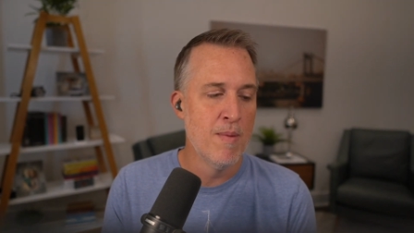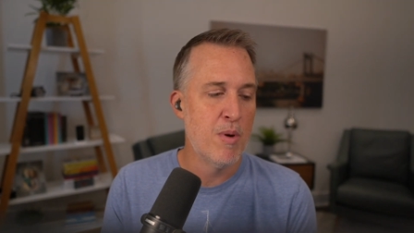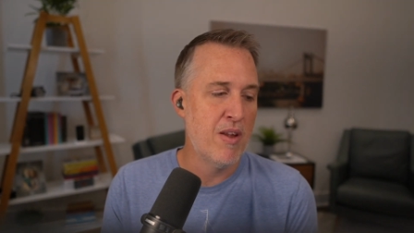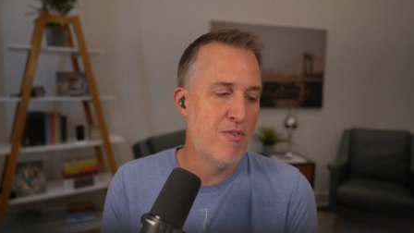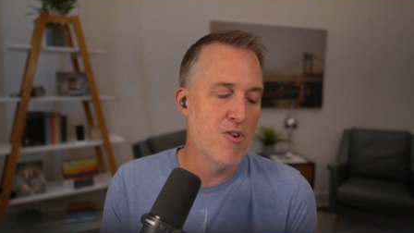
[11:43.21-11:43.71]

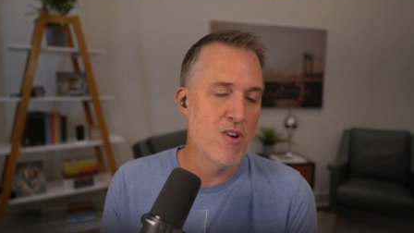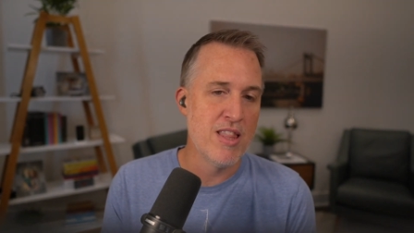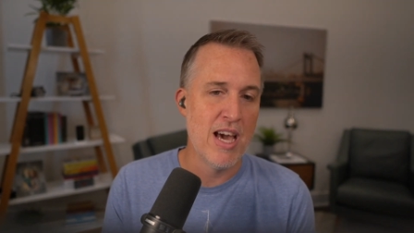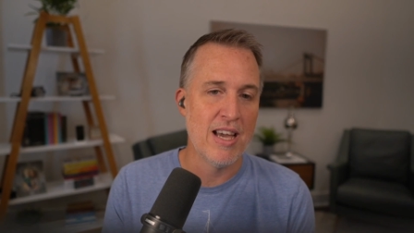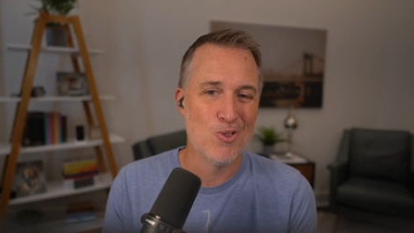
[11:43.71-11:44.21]
But if you're
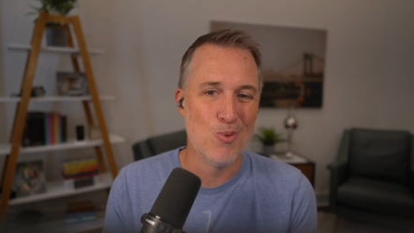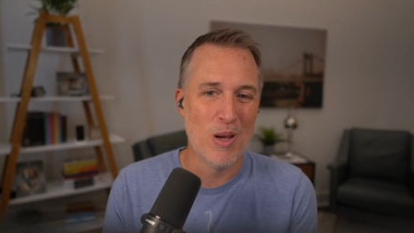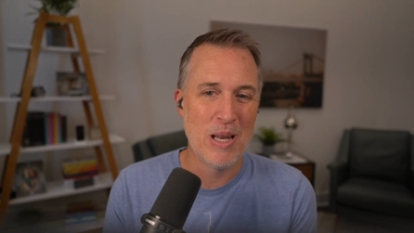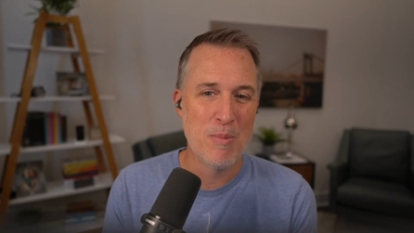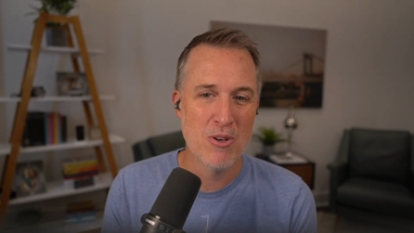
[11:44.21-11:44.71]
in that
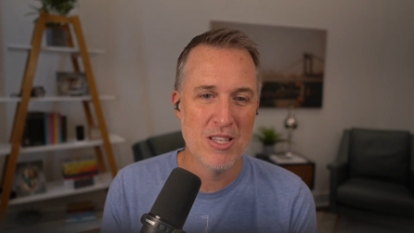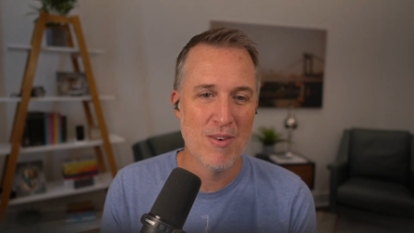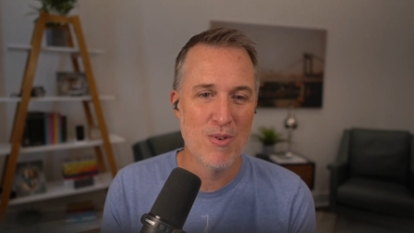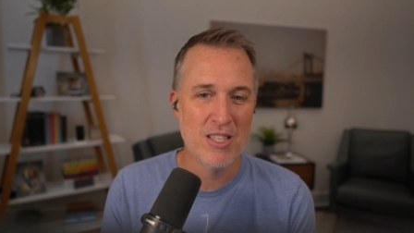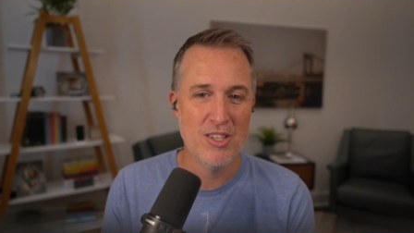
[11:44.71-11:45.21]

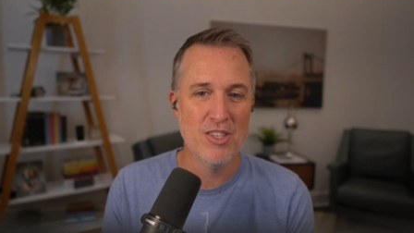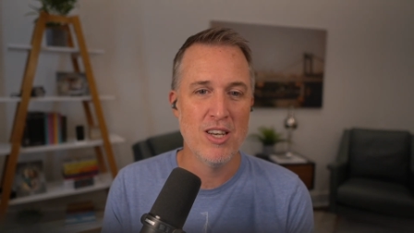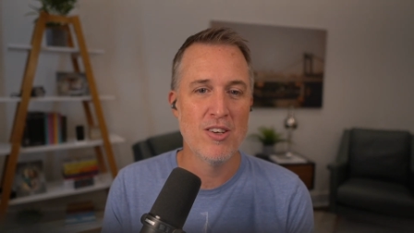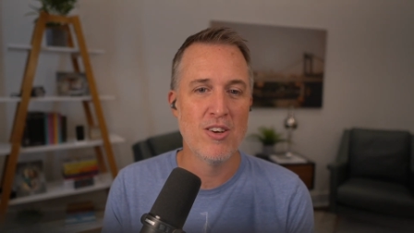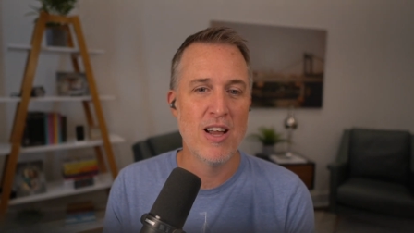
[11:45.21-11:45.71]
20%
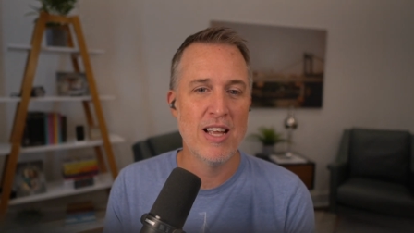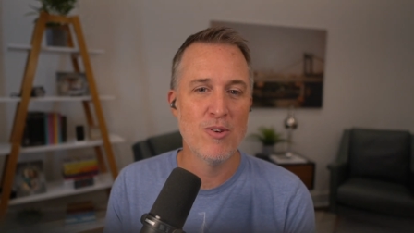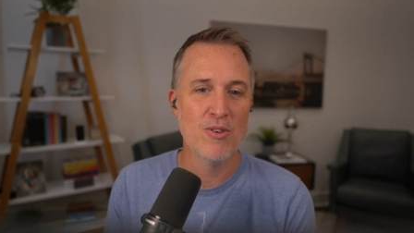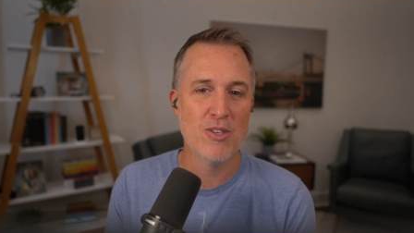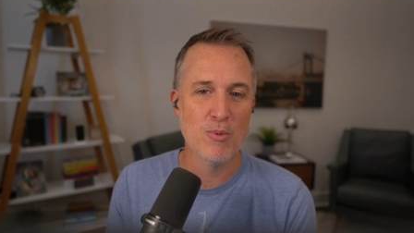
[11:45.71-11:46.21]
retention on your
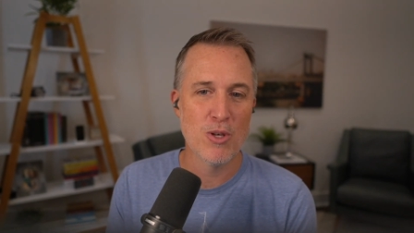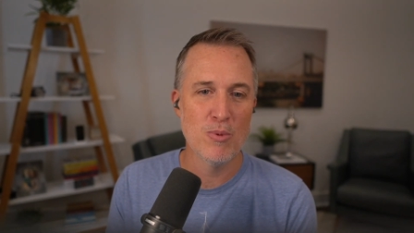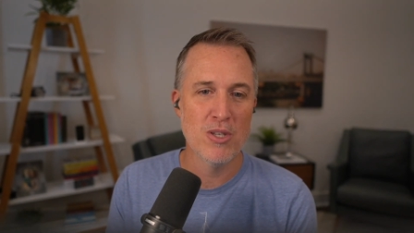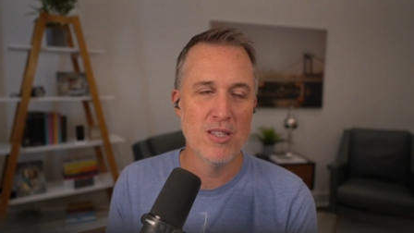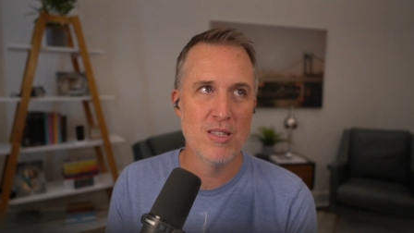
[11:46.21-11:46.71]
annual
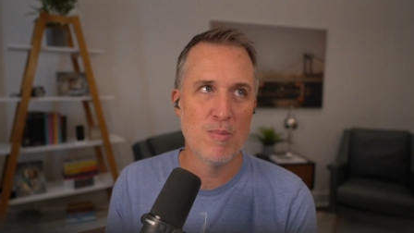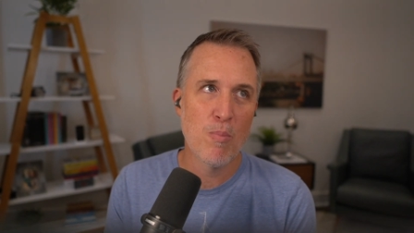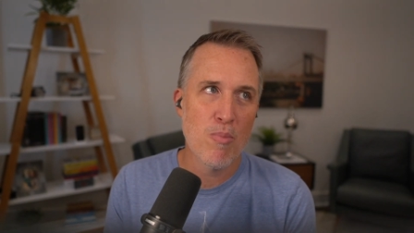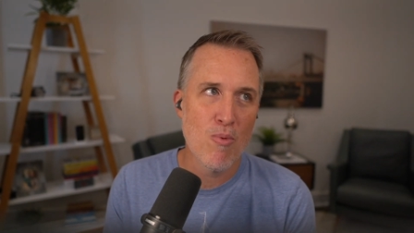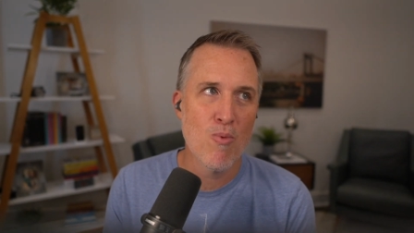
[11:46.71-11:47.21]
subscriptions,
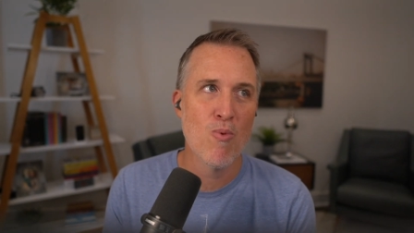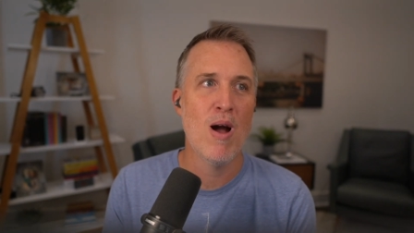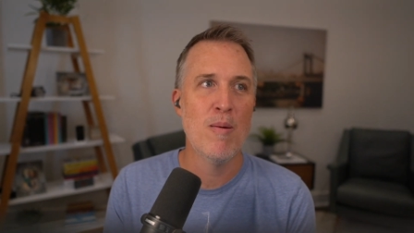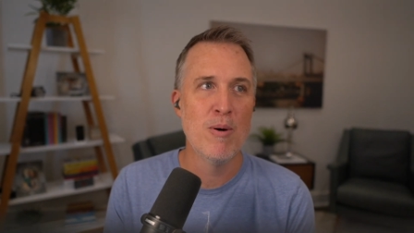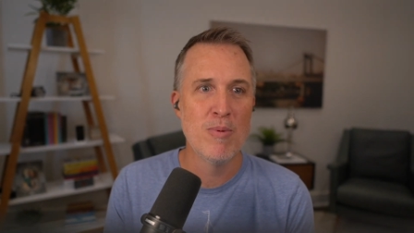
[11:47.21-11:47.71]

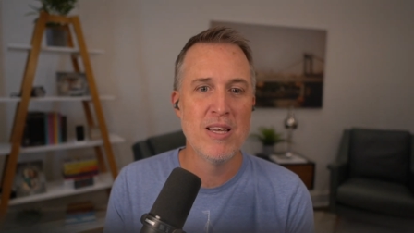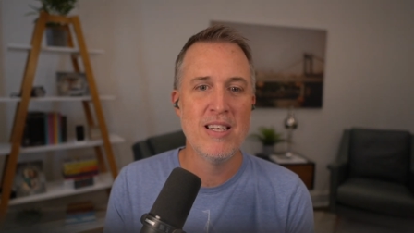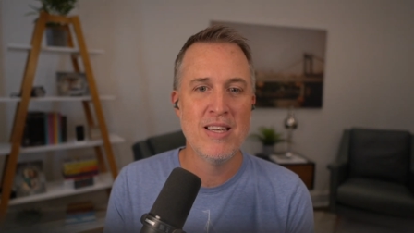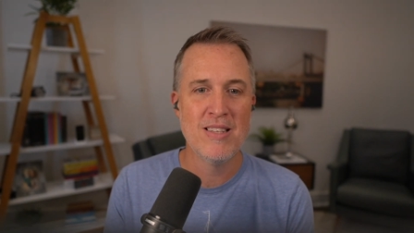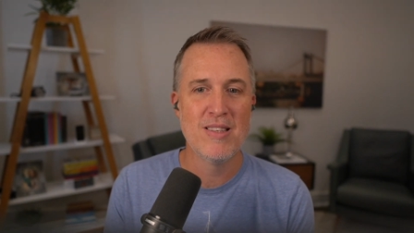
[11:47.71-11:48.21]

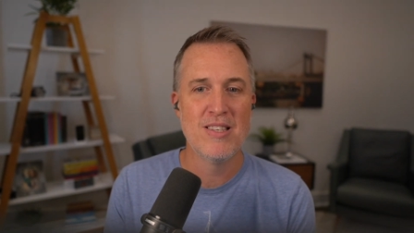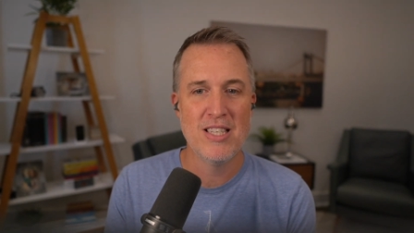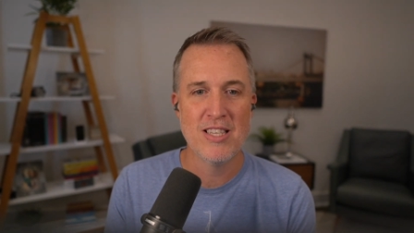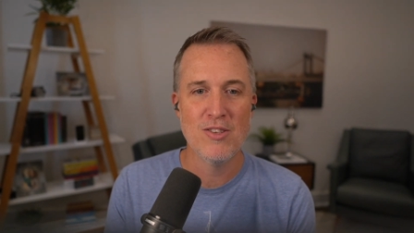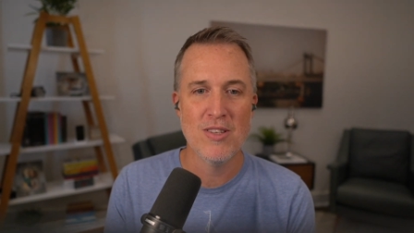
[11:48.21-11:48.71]
probably
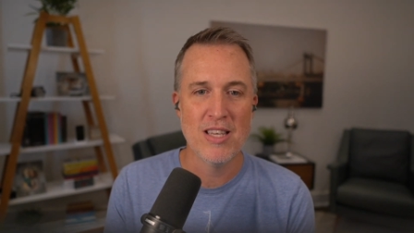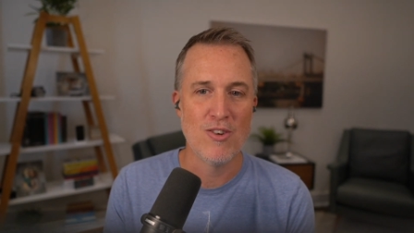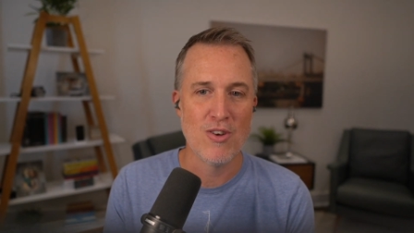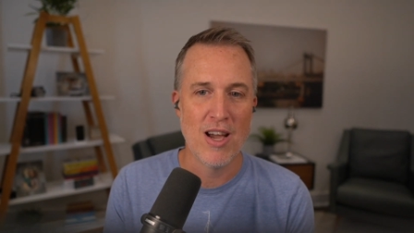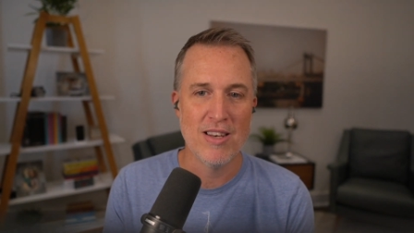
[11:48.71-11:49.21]
signal that
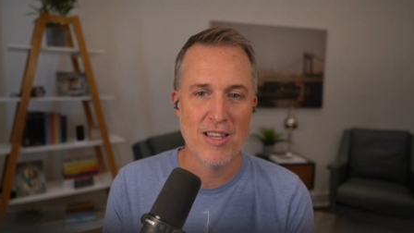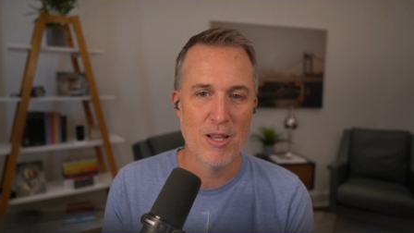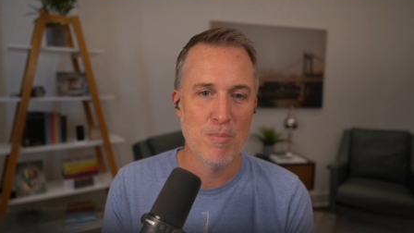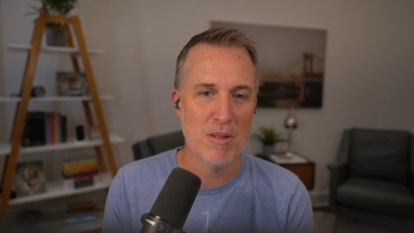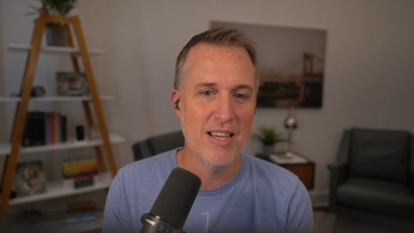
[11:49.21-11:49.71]
you're not in a
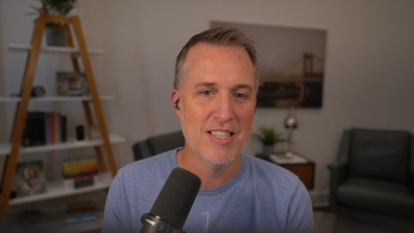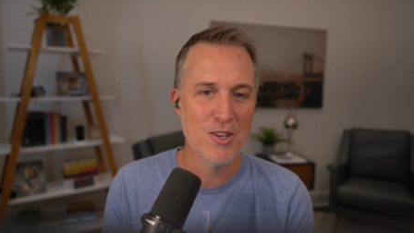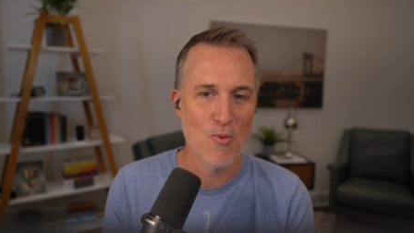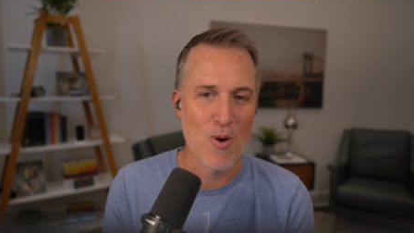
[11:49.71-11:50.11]
good place to